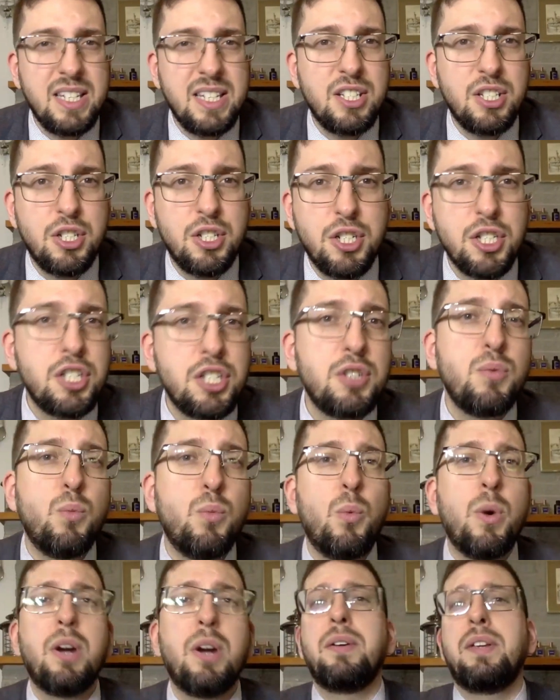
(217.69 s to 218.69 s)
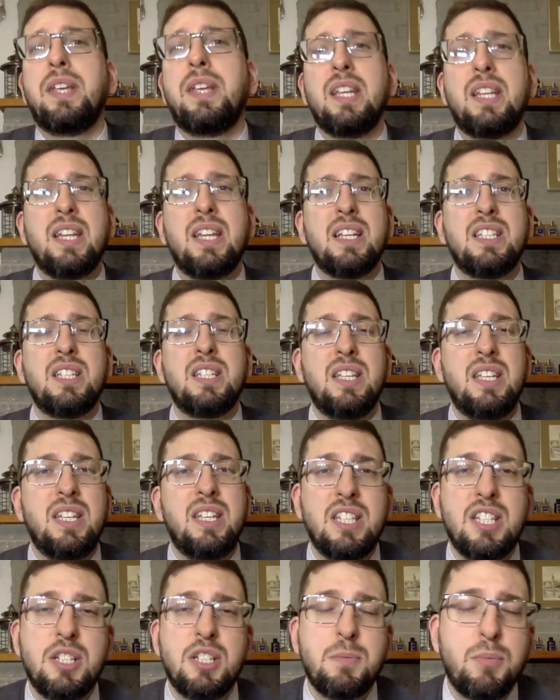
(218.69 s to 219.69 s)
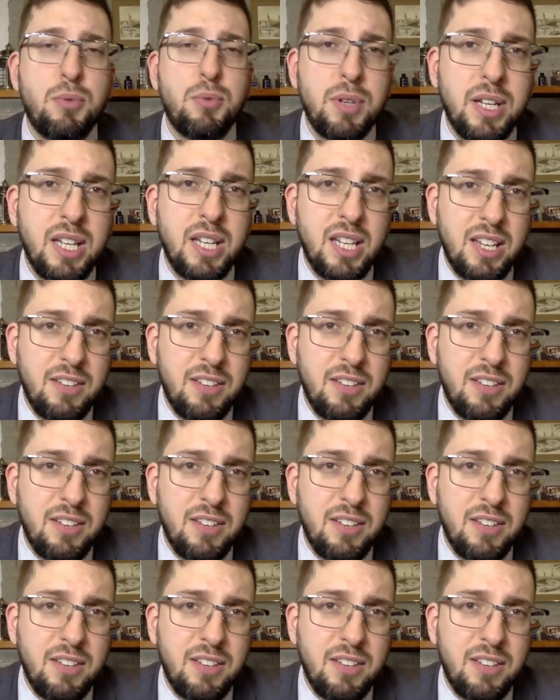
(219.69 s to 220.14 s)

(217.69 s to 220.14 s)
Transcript: Is just wearing it as in spring.